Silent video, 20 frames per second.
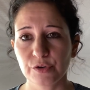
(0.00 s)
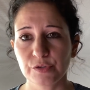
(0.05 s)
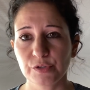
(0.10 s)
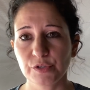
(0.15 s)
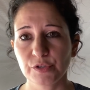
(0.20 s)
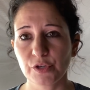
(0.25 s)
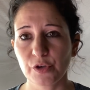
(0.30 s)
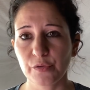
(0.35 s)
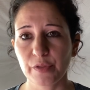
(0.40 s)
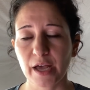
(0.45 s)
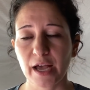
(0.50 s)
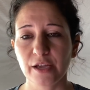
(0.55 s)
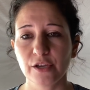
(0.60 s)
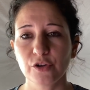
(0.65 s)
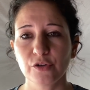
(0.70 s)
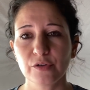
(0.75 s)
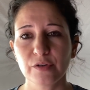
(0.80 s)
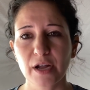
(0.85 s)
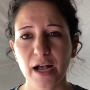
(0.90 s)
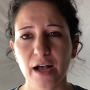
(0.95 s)
so that
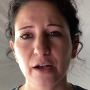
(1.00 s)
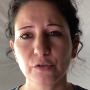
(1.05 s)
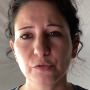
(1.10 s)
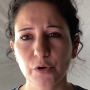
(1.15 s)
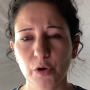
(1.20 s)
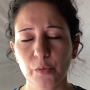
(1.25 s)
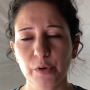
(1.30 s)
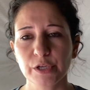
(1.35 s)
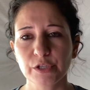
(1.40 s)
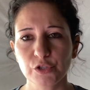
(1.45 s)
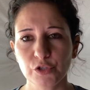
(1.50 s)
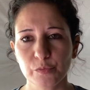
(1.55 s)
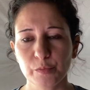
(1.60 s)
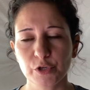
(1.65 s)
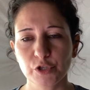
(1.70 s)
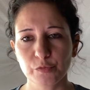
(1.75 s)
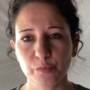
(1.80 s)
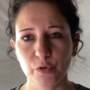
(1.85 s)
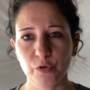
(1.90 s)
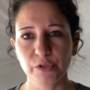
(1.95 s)
you're not growing too
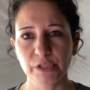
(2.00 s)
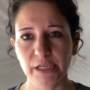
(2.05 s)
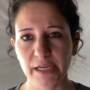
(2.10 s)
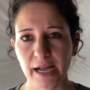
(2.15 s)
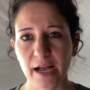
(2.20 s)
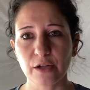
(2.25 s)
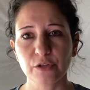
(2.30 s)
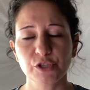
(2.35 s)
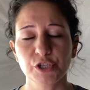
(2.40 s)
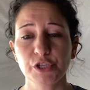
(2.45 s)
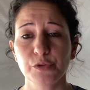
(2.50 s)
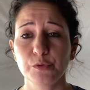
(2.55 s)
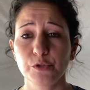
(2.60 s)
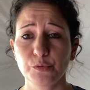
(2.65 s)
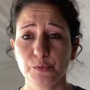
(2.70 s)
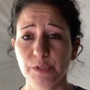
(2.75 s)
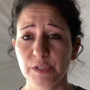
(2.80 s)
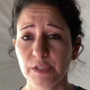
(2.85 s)
much mold and algae, which was